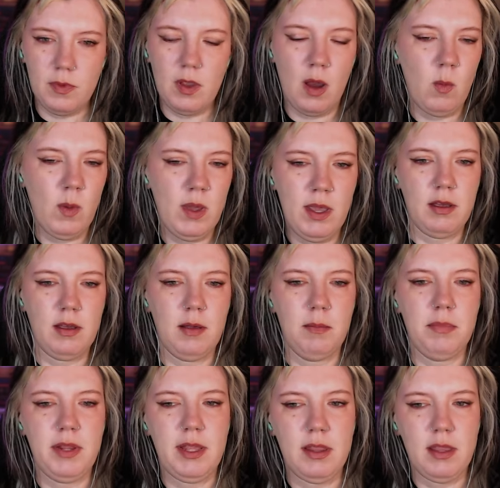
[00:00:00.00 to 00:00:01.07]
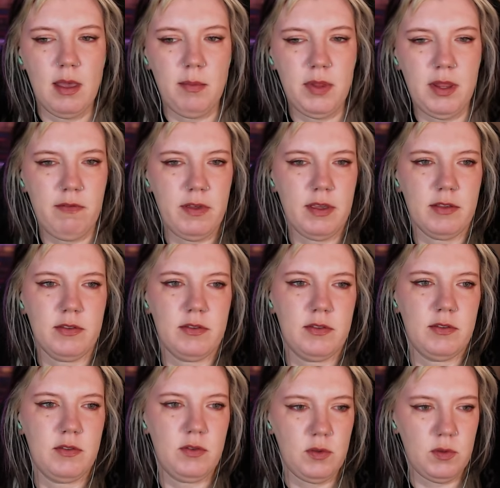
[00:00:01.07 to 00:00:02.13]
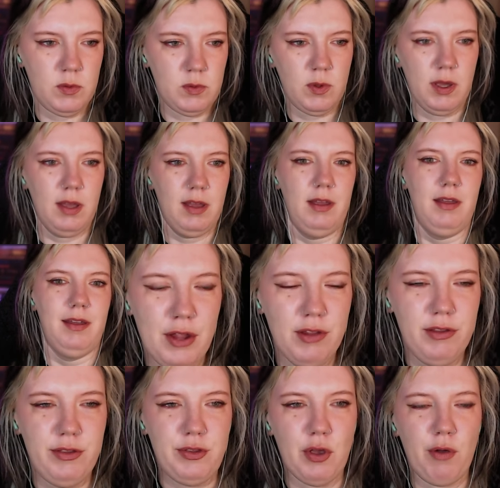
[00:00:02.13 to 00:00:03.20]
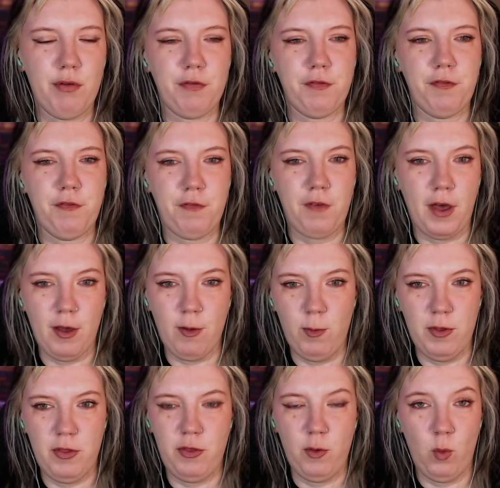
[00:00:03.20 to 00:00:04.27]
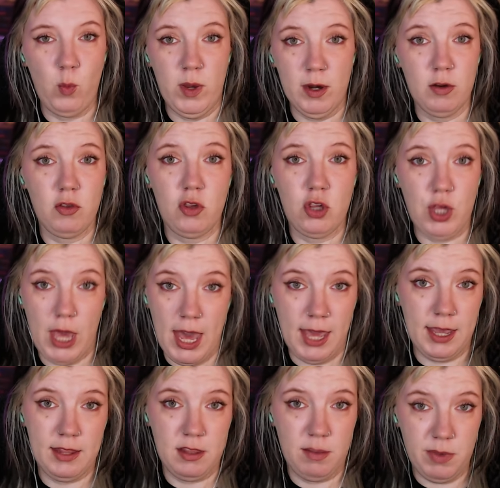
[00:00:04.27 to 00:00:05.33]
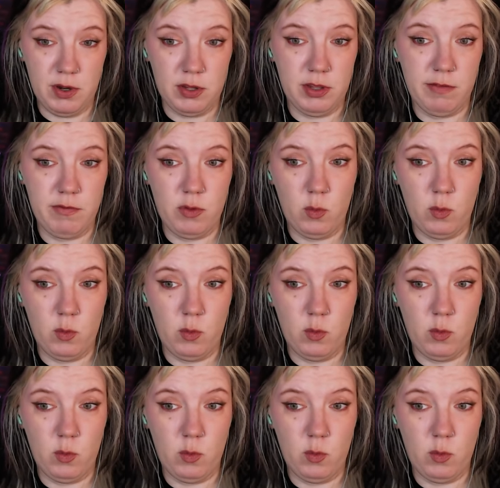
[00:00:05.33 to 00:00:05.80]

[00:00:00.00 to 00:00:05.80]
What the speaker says: Are we completely oblivious to don't fuck with the weird shack in the middle of the